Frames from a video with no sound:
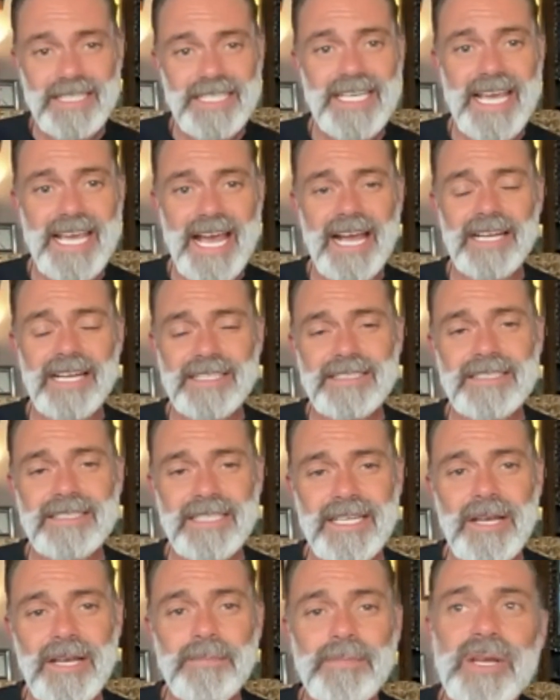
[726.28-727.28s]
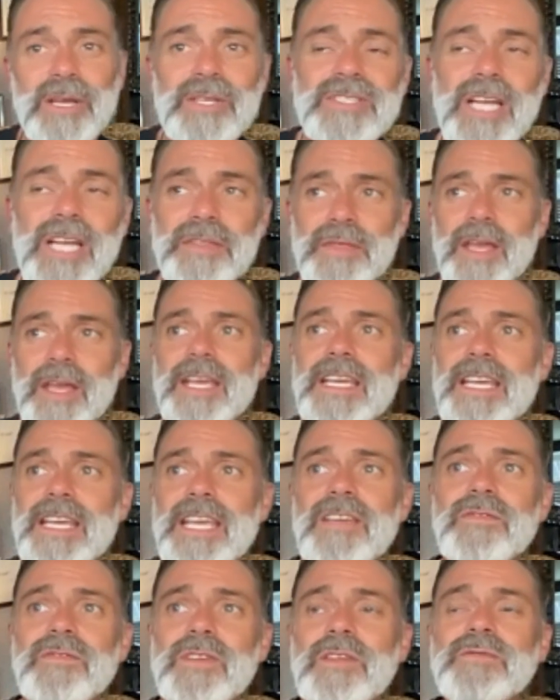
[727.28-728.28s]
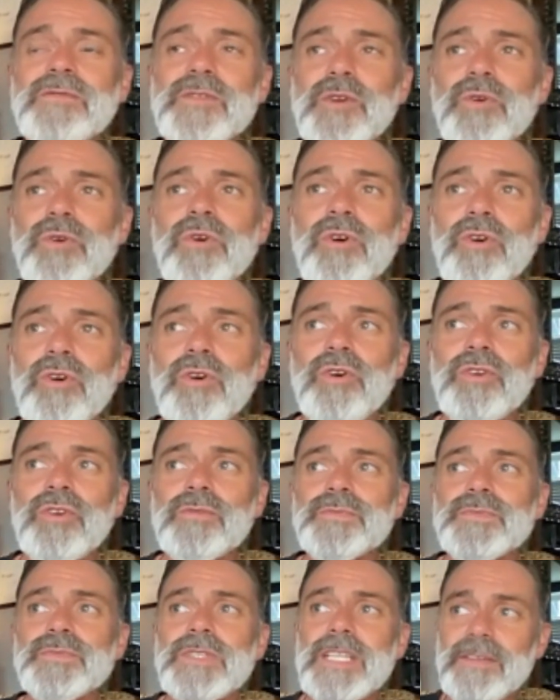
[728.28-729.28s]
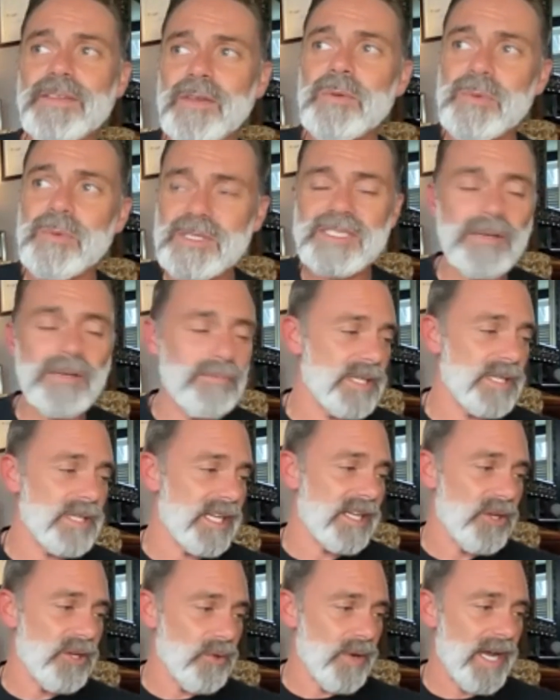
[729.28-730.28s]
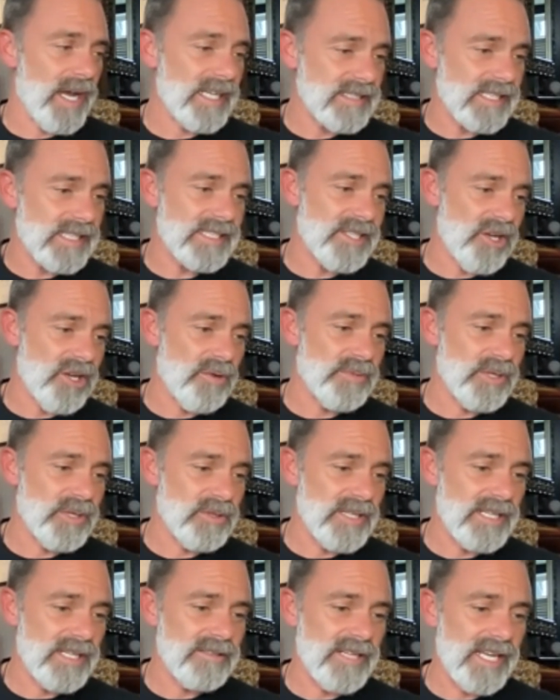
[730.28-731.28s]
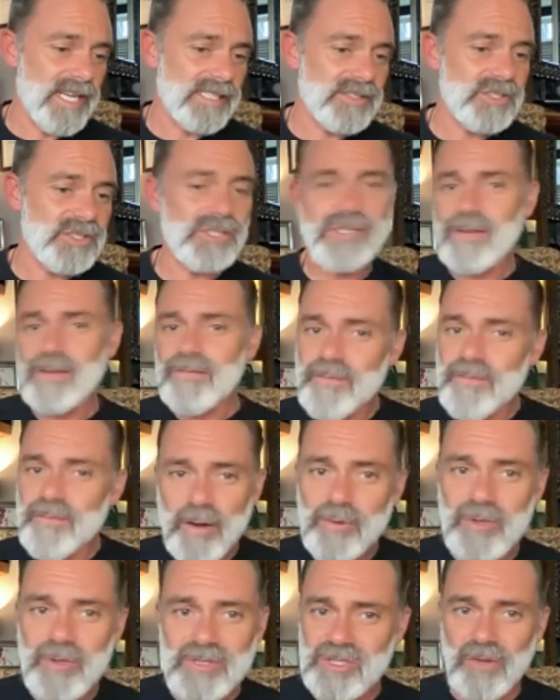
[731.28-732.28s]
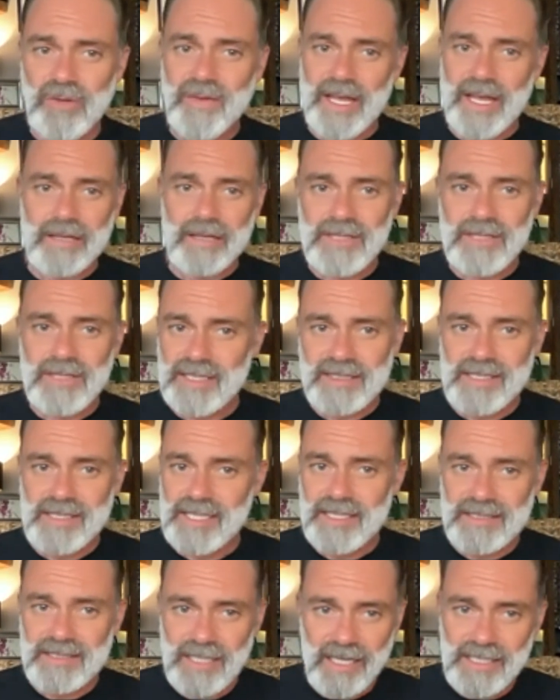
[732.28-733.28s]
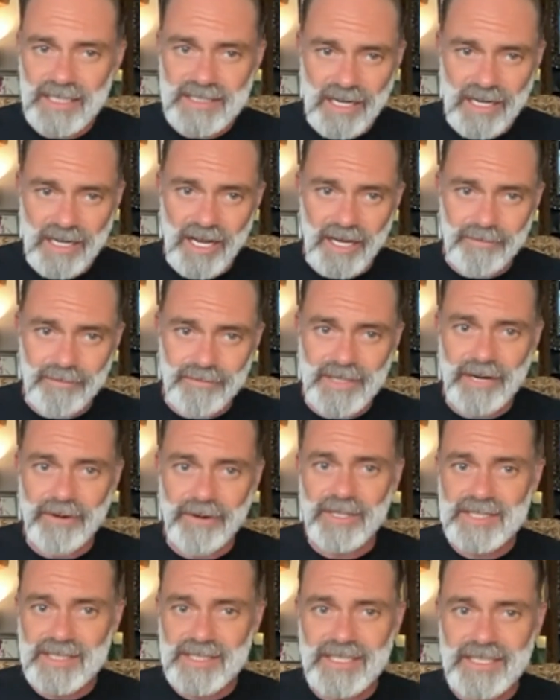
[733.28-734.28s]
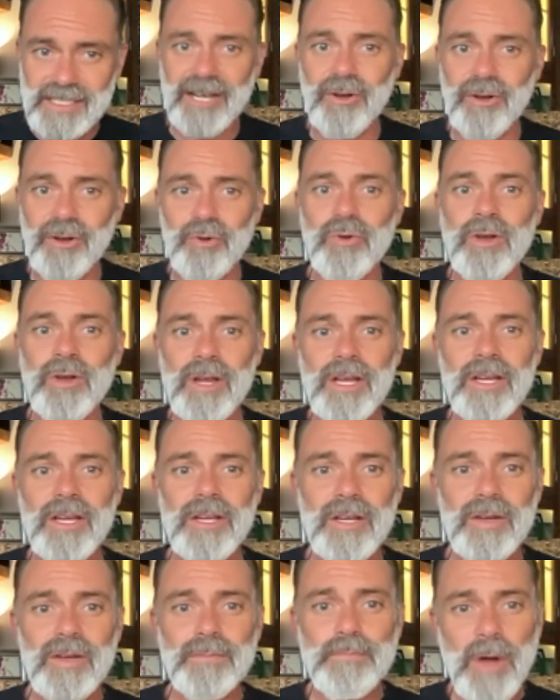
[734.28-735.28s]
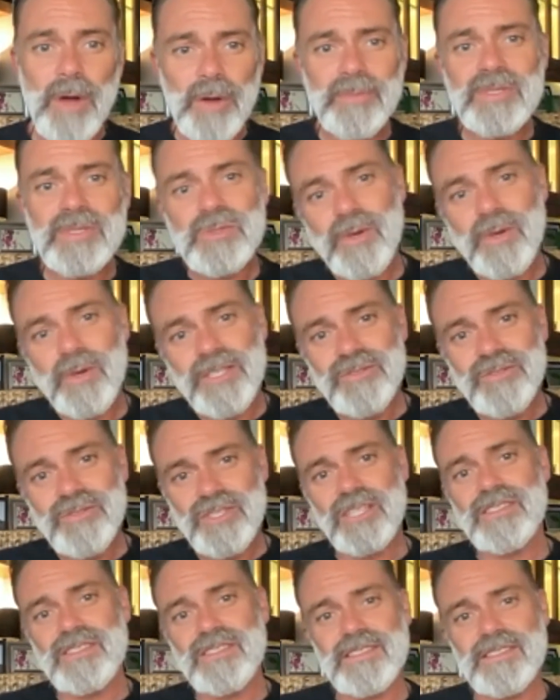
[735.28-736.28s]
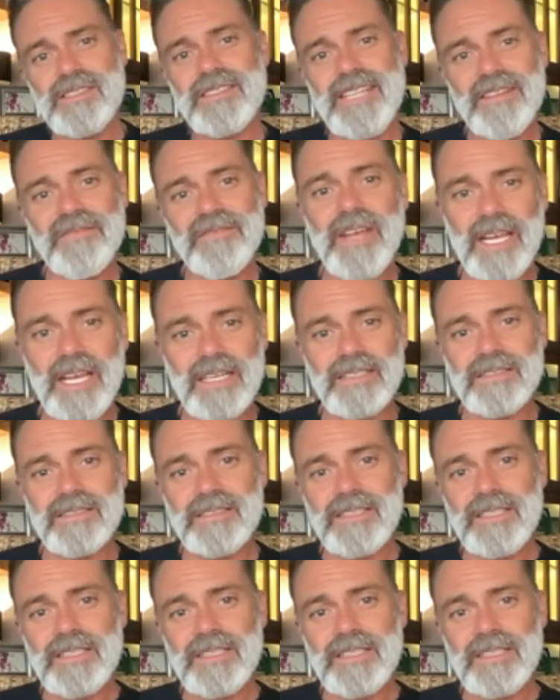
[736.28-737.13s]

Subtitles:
Yeah. Because I think even if you're living with somebody who has a terminal illness, you don't focus on that illness the entire time. There are still moments where you're just living.